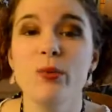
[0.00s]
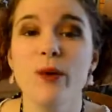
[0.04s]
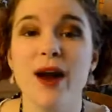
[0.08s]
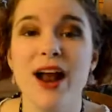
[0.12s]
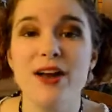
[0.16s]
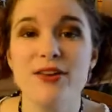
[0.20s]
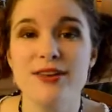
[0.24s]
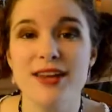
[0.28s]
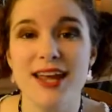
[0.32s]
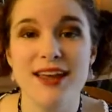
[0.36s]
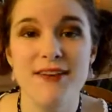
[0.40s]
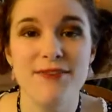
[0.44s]

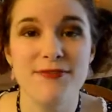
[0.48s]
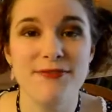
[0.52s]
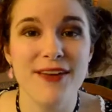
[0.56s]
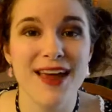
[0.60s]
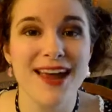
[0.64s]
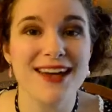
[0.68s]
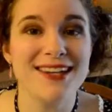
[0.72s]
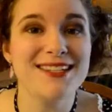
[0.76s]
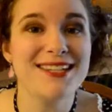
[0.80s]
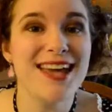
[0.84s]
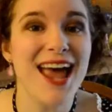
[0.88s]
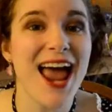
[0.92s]
around a
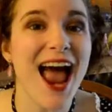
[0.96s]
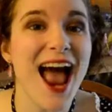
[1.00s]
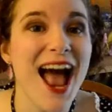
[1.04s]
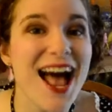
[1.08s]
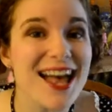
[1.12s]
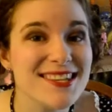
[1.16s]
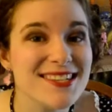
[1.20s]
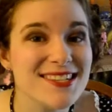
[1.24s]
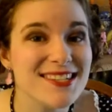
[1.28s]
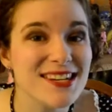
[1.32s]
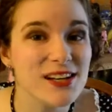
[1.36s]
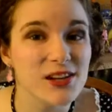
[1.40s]

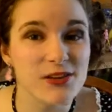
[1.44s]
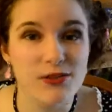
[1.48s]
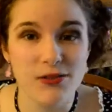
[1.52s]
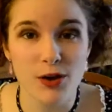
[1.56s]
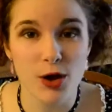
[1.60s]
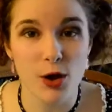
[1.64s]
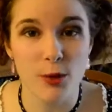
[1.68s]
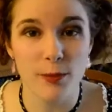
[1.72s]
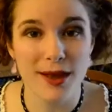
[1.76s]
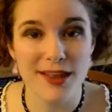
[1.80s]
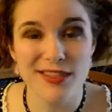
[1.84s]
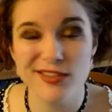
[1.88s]
fantastic
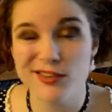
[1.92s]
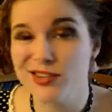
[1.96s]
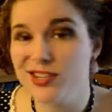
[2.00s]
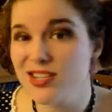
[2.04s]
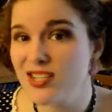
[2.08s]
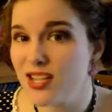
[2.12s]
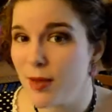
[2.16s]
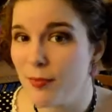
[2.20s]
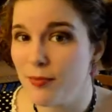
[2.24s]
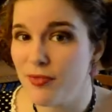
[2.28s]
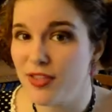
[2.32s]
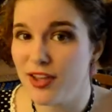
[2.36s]
film, and there's
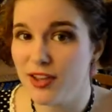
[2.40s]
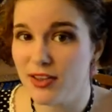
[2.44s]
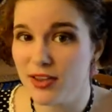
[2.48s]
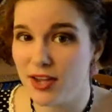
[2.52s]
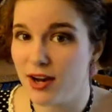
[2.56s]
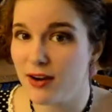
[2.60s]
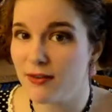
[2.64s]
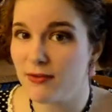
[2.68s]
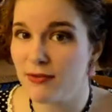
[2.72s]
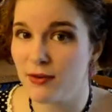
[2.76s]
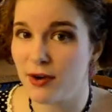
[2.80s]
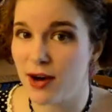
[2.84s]
something
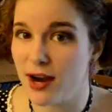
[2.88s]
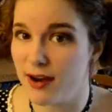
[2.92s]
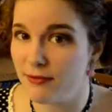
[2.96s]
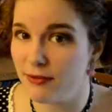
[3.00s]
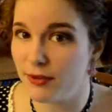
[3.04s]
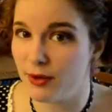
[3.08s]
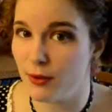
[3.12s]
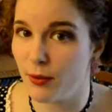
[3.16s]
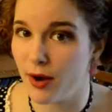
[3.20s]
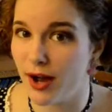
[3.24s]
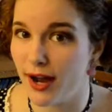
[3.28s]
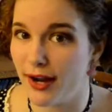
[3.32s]
there for
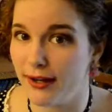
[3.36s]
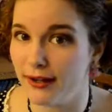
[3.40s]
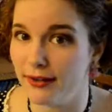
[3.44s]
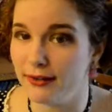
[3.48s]
everyone.